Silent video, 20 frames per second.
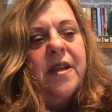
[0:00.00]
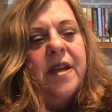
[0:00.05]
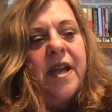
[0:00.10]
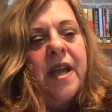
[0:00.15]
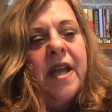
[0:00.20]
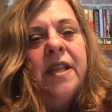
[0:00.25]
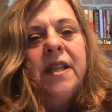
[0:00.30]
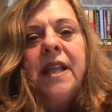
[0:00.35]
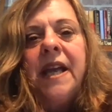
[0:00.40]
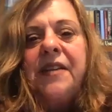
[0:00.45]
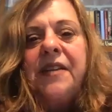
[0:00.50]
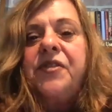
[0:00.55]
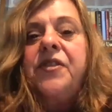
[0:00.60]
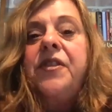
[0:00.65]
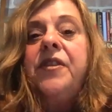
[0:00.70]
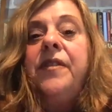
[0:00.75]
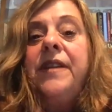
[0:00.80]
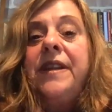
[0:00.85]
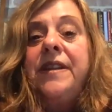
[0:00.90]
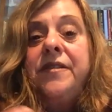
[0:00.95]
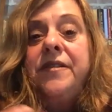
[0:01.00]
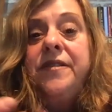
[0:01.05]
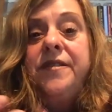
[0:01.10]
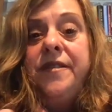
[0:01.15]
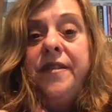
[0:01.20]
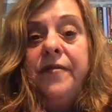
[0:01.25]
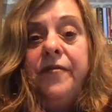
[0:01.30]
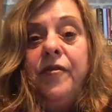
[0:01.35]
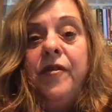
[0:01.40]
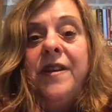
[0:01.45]
unless they're in
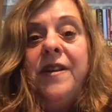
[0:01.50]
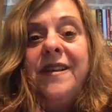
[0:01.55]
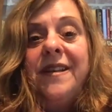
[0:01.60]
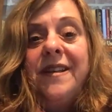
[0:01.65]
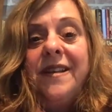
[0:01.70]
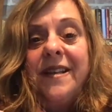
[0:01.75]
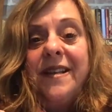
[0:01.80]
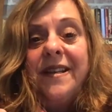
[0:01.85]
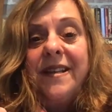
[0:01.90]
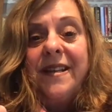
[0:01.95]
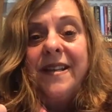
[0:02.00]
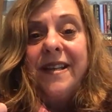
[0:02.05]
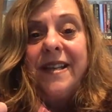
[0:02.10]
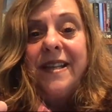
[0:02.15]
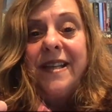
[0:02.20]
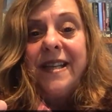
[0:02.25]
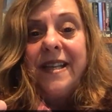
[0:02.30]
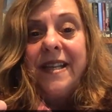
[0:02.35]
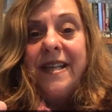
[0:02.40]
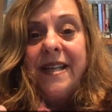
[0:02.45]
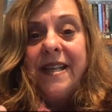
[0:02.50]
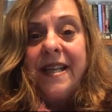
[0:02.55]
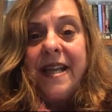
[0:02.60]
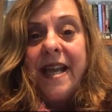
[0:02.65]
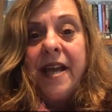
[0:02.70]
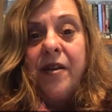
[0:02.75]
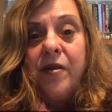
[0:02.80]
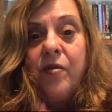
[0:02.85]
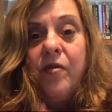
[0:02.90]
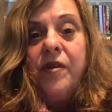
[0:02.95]
different
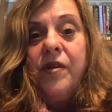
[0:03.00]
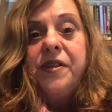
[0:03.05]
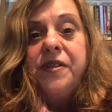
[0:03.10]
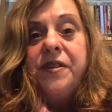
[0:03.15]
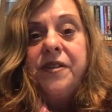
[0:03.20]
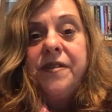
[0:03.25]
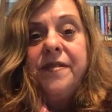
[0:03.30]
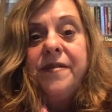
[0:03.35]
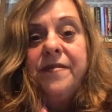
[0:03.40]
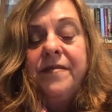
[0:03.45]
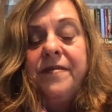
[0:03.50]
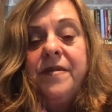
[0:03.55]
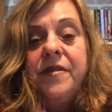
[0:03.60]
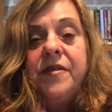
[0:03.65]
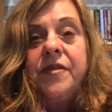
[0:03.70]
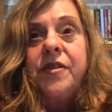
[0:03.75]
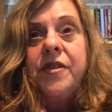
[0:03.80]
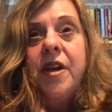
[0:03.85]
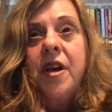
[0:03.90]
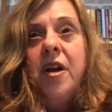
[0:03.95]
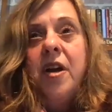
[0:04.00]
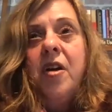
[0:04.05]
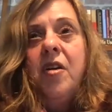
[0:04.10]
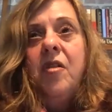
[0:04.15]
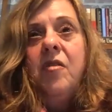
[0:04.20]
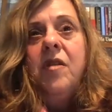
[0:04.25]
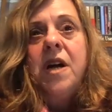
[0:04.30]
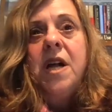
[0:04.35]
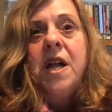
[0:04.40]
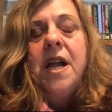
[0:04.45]
categories.
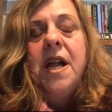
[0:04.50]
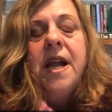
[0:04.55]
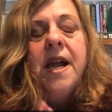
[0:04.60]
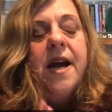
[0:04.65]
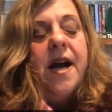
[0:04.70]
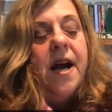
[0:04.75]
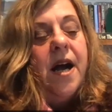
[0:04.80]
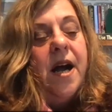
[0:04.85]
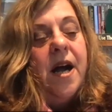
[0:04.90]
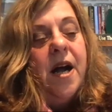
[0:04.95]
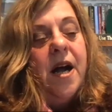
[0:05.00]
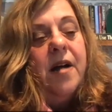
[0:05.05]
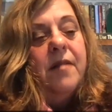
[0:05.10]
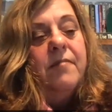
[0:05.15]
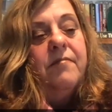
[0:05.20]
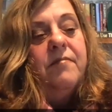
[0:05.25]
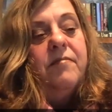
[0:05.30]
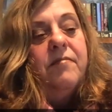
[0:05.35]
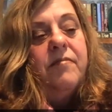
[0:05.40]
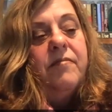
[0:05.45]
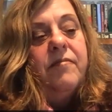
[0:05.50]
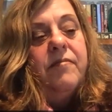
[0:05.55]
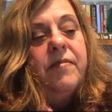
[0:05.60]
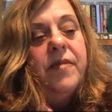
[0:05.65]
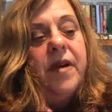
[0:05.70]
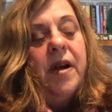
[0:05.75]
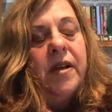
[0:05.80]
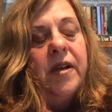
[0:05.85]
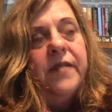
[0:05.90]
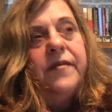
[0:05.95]
So I'll
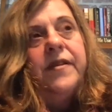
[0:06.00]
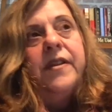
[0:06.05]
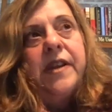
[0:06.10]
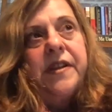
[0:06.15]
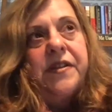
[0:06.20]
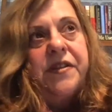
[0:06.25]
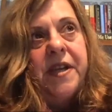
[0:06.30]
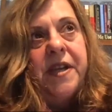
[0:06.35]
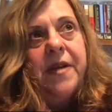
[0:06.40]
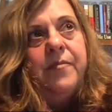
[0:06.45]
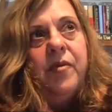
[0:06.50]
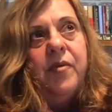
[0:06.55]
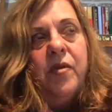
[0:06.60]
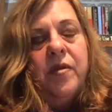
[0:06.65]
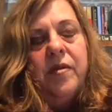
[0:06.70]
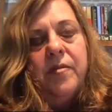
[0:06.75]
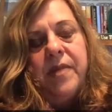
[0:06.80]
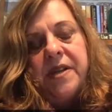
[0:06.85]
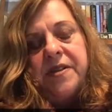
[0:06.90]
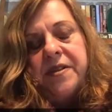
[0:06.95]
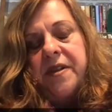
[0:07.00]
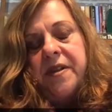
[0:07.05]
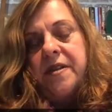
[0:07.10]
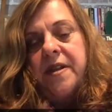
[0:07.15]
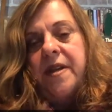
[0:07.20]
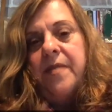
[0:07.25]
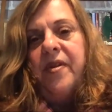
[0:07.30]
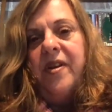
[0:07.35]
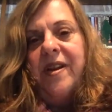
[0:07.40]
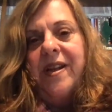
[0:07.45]
give you an example. The best
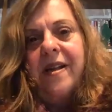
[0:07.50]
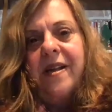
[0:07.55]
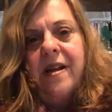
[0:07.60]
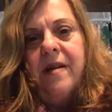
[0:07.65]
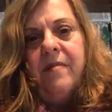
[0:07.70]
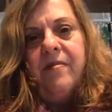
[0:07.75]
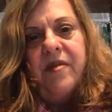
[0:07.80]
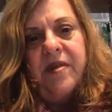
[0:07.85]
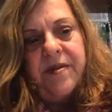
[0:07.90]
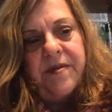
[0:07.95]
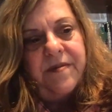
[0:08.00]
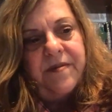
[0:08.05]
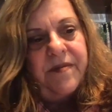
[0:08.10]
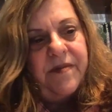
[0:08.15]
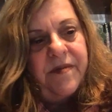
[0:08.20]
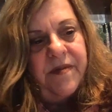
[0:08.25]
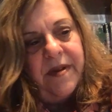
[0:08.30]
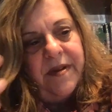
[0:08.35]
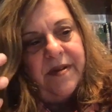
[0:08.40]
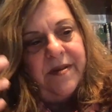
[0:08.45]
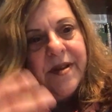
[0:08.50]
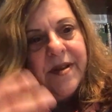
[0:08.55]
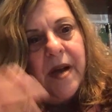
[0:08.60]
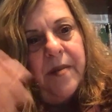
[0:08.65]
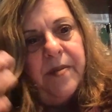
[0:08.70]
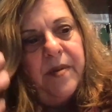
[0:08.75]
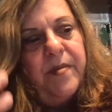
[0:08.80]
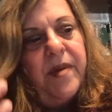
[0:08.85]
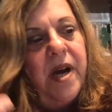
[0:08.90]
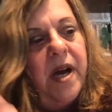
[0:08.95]
example I can come with,
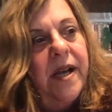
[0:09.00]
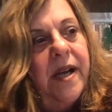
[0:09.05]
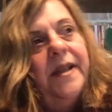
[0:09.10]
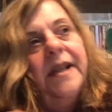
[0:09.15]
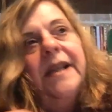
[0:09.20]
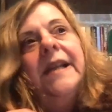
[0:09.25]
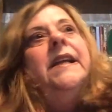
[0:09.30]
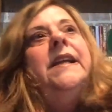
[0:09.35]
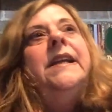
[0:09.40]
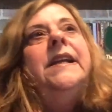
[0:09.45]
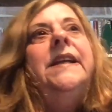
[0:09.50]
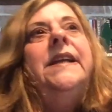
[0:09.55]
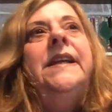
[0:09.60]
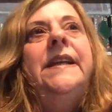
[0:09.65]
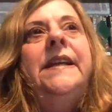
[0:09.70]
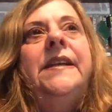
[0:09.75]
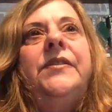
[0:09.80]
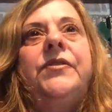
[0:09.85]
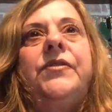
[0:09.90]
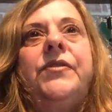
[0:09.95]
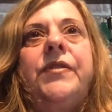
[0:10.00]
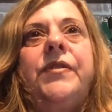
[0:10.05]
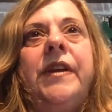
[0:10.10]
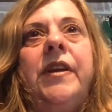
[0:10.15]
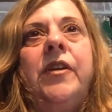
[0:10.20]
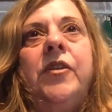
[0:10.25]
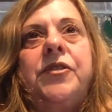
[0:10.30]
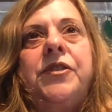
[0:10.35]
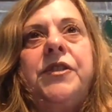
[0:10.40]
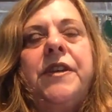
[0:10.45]
top of mind, is
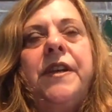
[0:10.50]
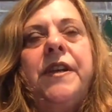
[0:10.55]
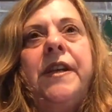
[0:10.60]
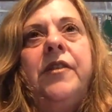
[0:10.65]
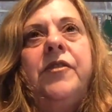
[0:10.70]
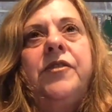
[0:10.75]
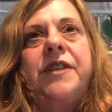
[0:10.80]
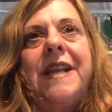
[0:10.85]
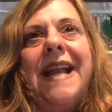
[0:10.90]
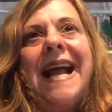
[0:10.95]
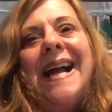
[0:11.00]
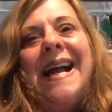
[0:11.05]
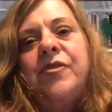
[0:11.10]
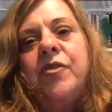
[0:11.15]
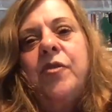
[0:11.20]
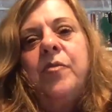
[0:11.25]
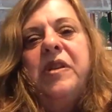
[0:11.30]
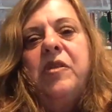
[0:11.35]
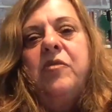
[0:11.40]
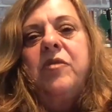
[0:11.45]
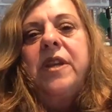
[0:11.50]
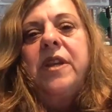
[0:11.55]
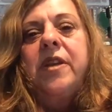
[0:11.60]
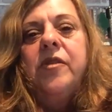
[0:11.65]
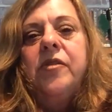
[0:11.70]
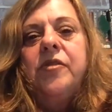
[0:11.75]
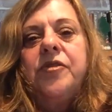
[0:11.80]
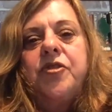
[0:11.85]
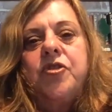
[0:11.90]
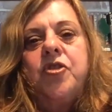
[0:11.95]
here's an attribute,
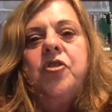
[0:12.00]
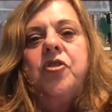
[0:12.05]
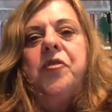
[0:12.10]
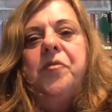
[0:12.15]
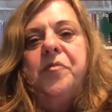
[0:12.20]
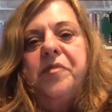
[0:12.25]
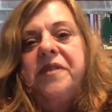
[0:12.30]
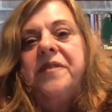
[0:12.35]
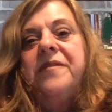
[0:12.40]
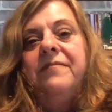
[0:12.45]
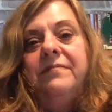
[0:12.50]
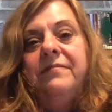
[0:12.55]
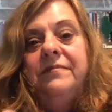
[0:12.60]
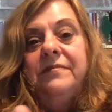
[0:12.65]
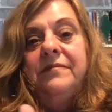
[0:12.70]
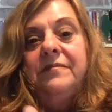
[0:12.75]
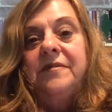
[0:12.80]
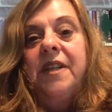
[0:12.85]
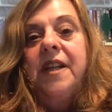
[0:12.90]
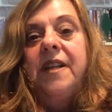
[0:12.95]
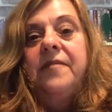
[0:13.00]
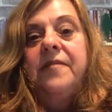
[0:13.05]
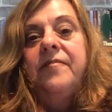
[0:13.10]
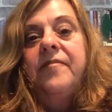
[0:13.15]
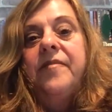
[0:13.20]
kills germs, right?